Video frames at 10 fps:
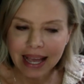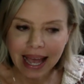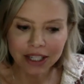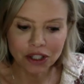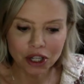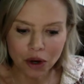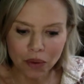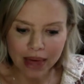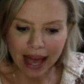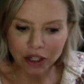And so
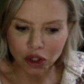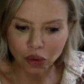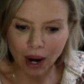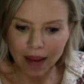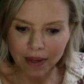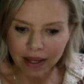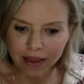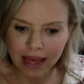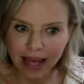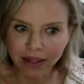that trauma
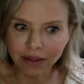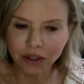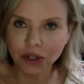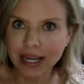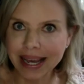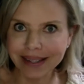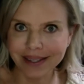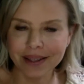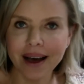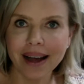then creates
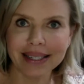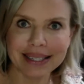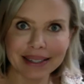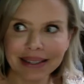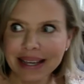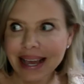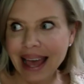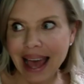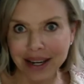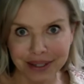thoughts
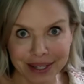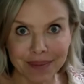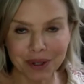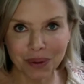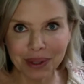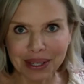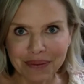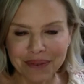and subsequently